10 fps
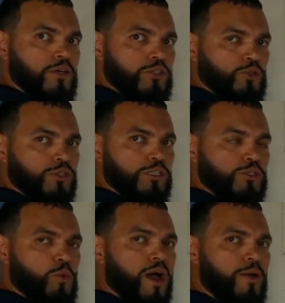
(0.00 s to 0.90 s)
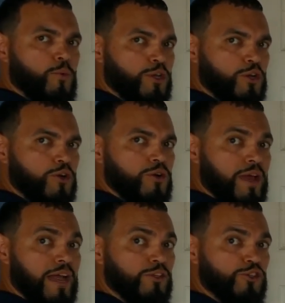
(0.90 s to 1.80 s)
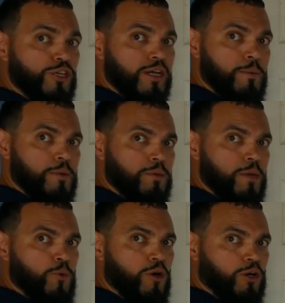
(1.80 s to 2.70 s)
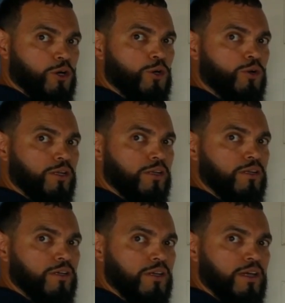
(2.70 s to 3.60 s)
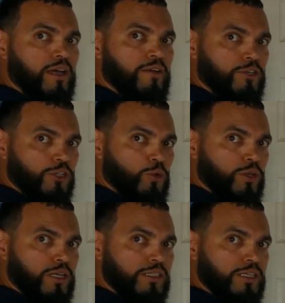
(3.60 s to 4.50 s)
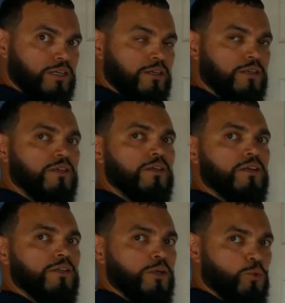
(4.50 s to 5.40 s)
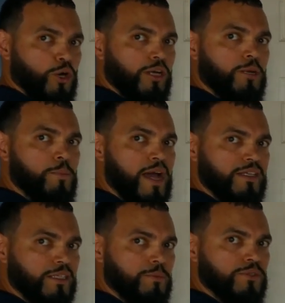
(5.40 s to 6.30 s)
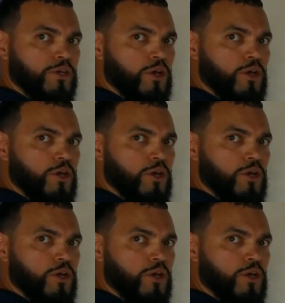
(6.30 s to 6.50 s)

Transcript: So this is why when you're at the gym and people are curling, if they're doing this here, they're working the biceps.